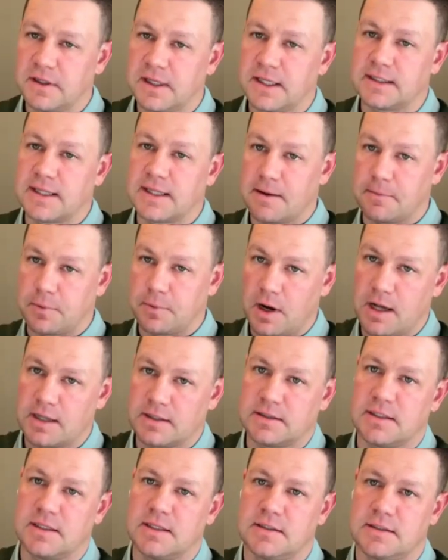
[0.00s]
like that
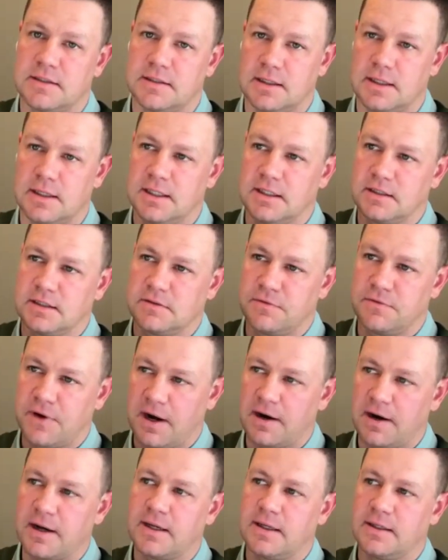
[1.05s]
process is
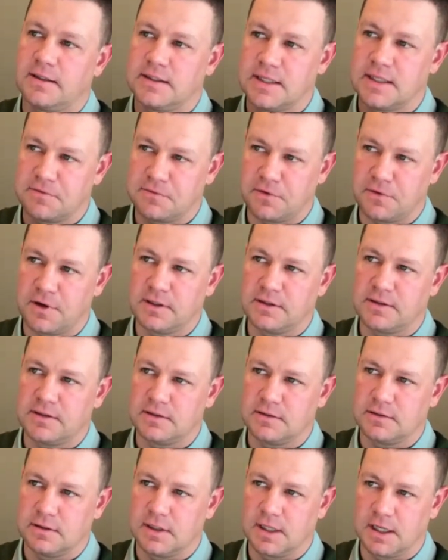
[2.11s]
very
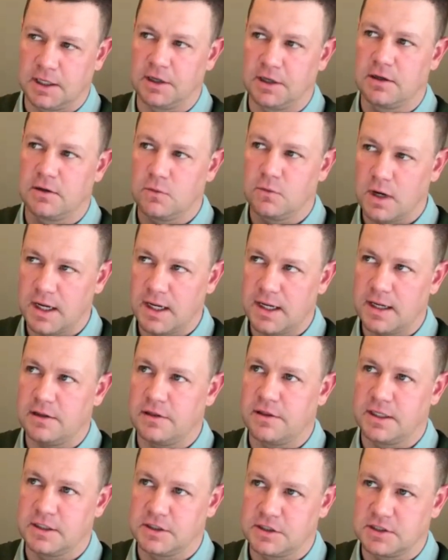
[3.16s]
different in a good way
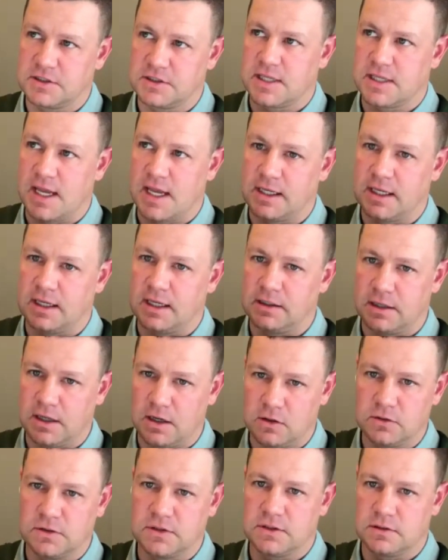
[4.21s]
than just taking
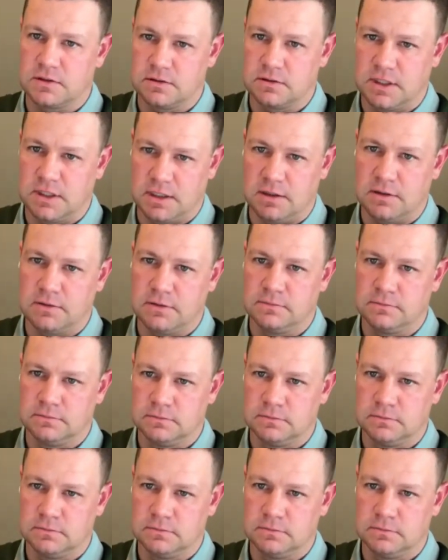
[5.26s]
notes, you know,